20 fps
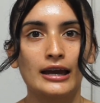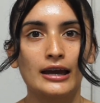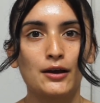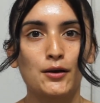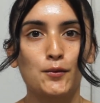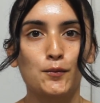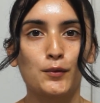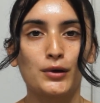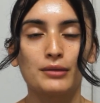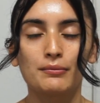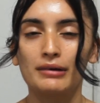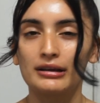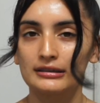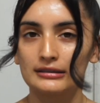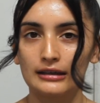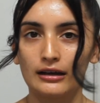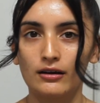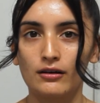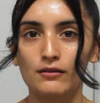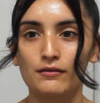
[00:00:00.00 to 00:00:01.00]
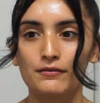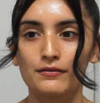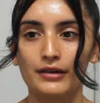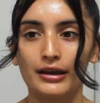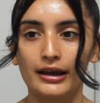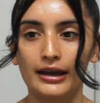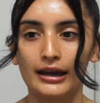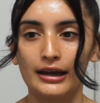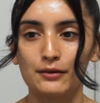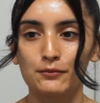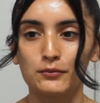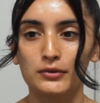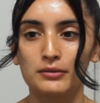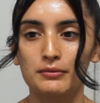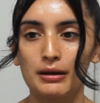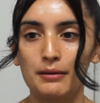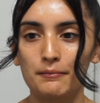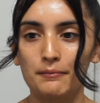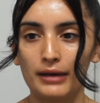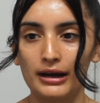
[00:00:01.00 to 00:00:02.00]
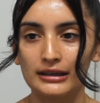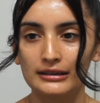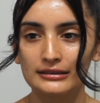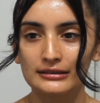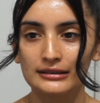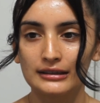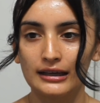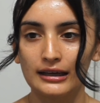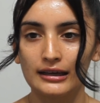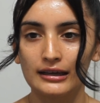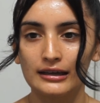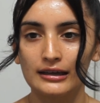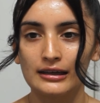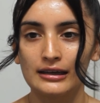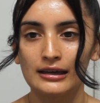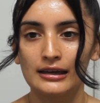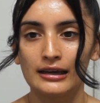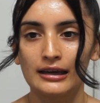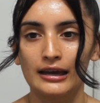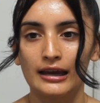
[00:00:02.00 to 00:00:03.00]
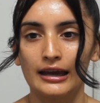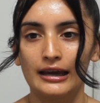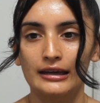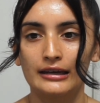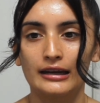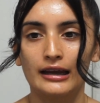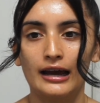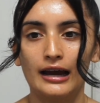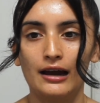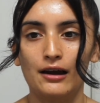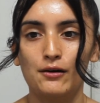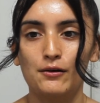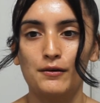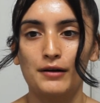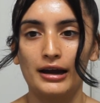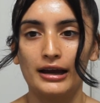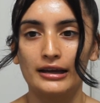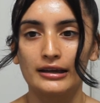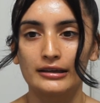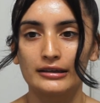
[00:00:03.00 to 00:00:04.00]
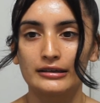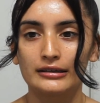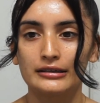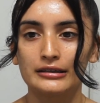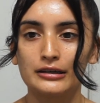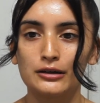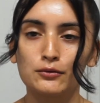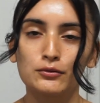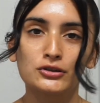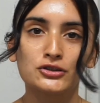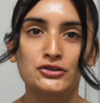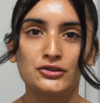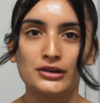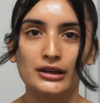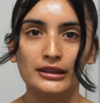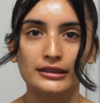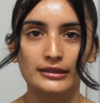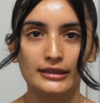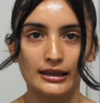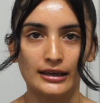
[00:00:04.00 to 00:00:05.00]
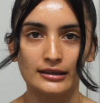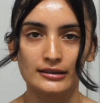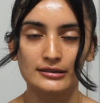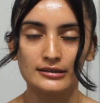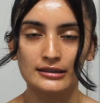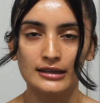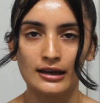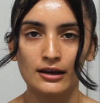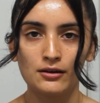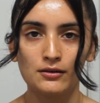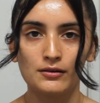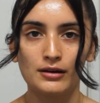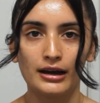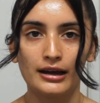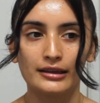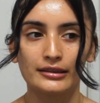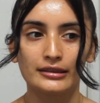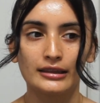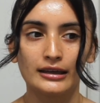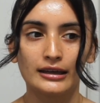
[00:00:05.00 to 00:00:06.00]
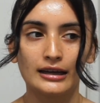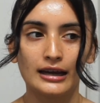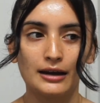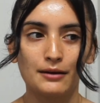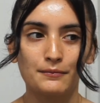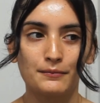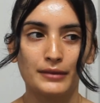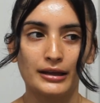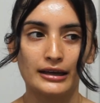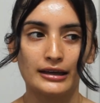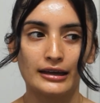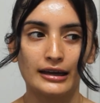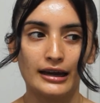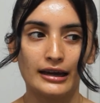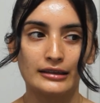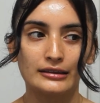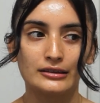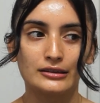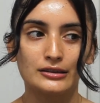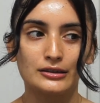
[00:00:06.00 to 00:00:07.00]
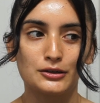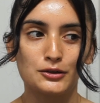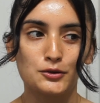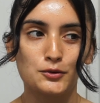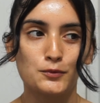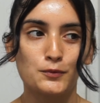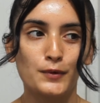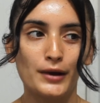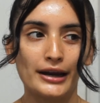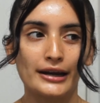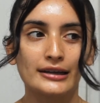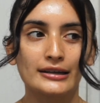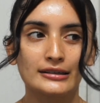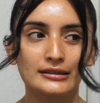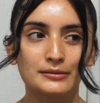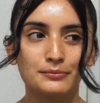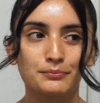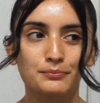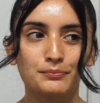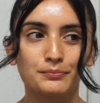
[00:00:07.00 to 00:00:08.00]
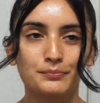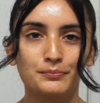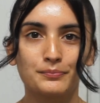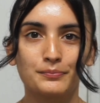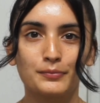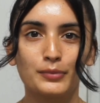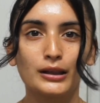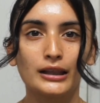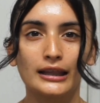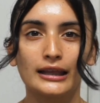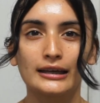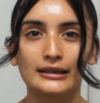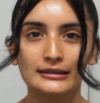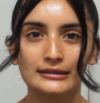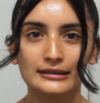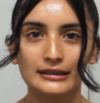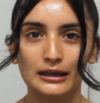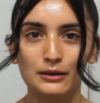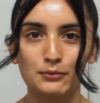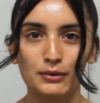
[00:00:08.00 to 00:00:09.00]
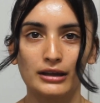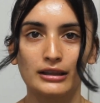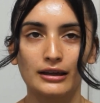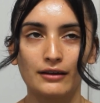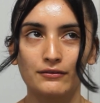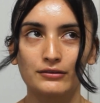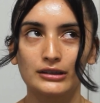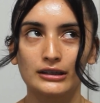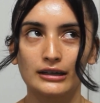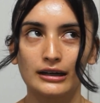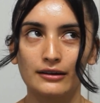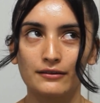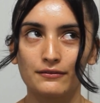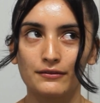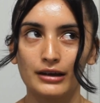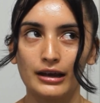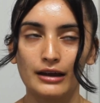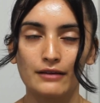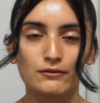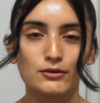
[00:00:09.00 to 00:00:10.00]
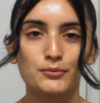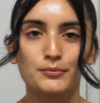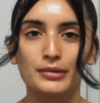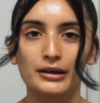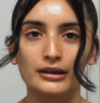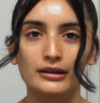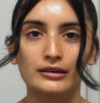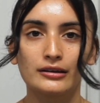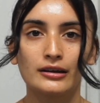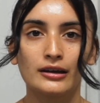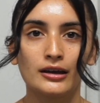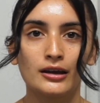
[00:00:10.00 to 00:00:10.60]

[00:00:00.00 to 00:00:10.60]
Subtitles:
with myself and with my mindset and how I deal with certain things now. I think I'm like at the greatest place in my life than I've ever been